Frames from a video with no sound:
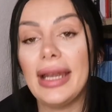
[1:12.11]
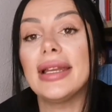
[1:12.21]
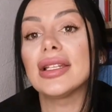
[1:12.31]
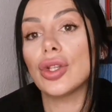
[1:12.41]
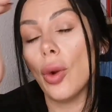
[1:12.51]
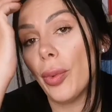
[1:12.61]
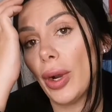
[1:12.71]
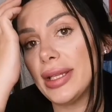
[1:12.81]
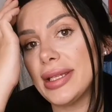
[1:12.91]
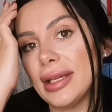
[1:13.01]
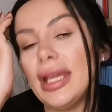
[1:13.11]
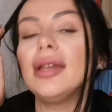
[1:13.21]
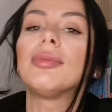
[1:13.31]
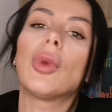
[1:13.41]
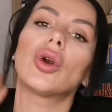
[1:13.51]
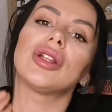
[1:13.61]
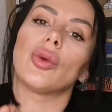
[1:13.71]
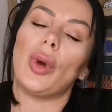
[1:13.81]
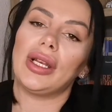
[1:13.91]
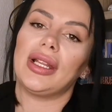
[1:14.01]
and it is operating in more
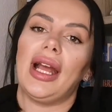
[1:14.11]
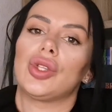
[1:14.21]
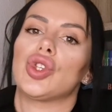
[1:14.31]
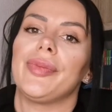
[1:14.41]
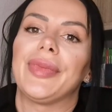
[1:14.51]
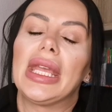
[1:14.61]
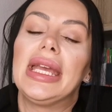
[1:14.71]
than one country.